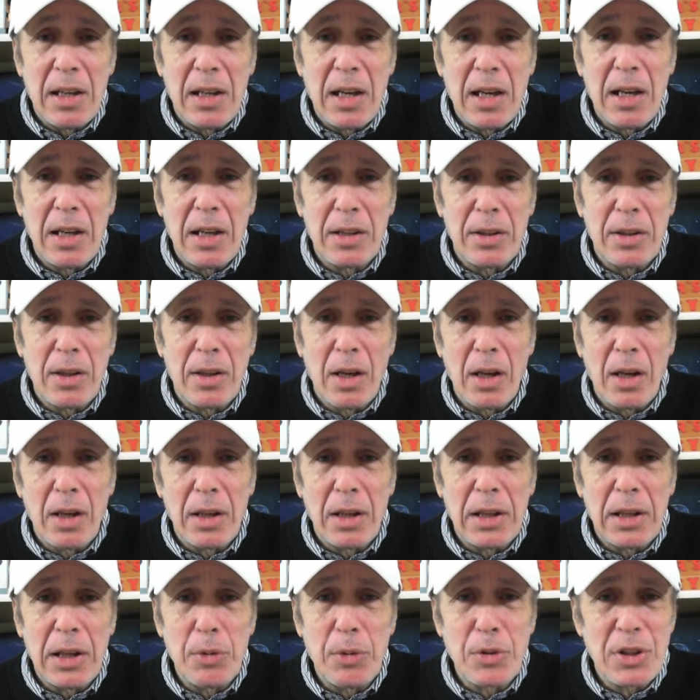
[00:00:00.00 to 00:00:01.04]

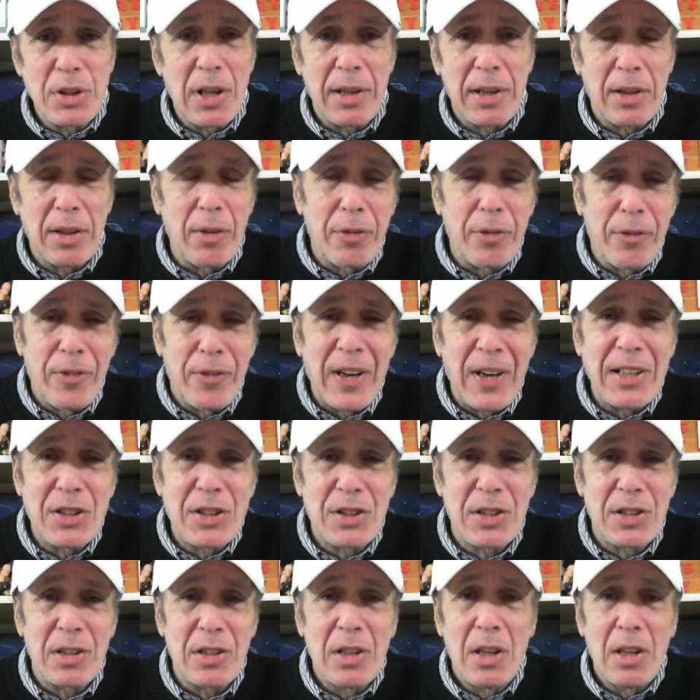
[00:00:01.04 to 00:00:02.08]
and he was like the face